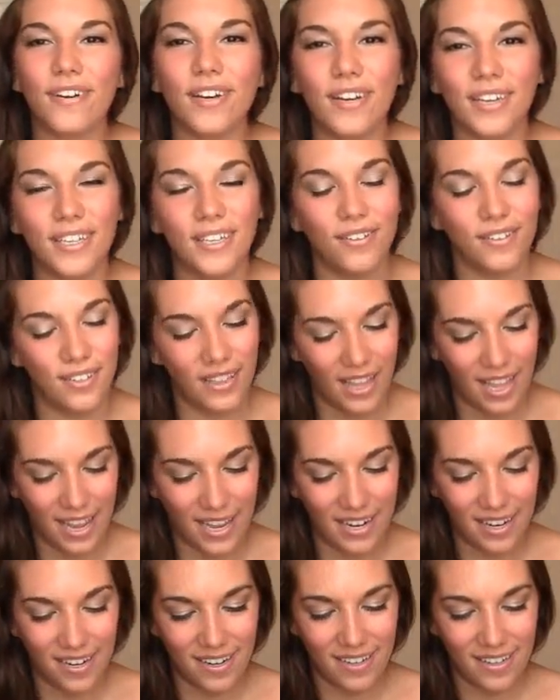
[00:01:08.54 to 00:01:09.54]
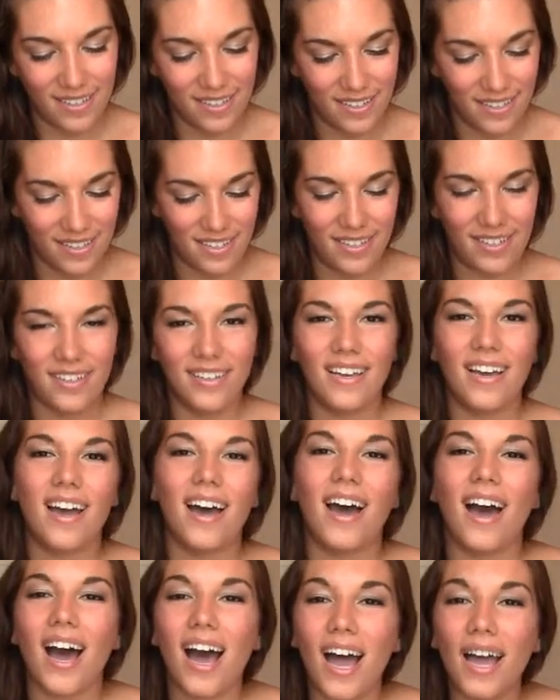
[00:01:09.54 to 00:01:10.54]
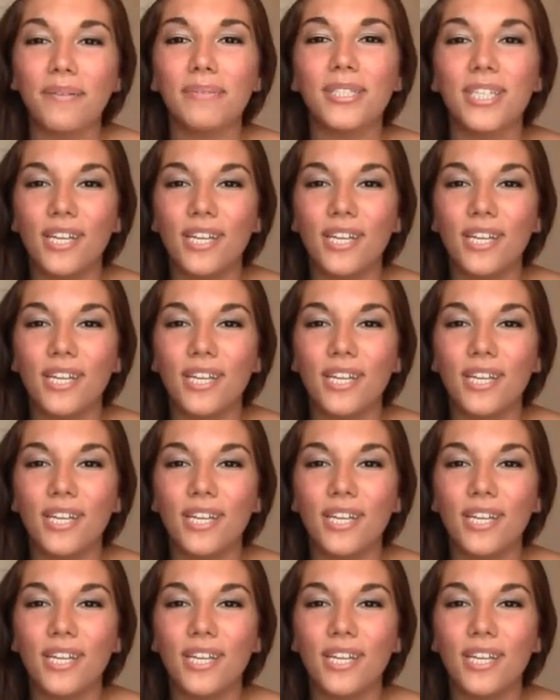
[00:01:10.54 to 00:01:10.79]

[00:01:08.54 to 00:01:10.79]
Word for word: Fuck you, Glenn. I